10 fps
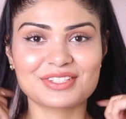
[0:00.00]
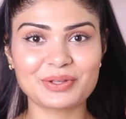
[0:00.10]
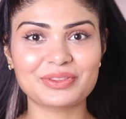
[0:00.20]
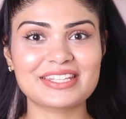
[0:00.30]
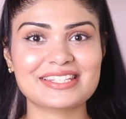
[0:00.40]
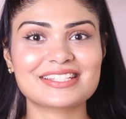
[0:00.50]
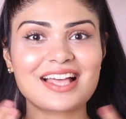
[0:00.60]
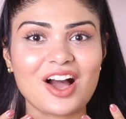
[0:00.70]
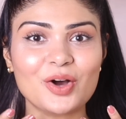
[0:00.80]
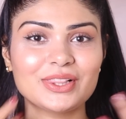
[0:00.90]
So this is
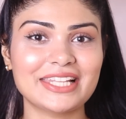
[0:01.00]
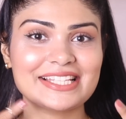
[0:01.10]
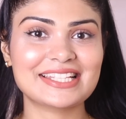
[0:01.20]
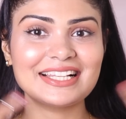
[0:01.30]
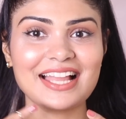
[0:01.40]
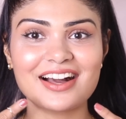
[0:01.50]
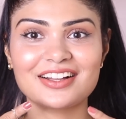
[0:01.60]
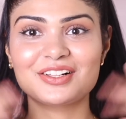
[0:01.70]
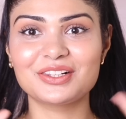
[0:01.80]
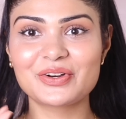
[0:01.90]
how Lacy
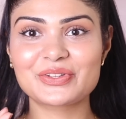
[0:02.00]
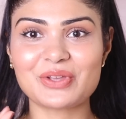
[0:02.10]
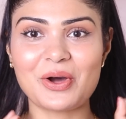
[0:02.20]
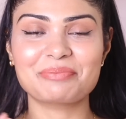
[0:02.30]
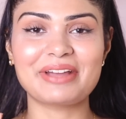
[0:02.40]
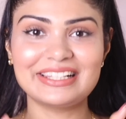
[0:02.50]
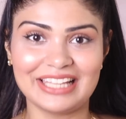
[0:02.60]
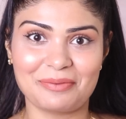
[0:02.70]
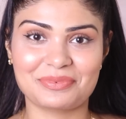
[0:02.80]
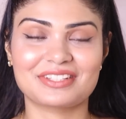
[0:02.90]
Luck looks on my
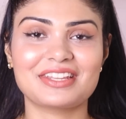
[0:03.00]
lips.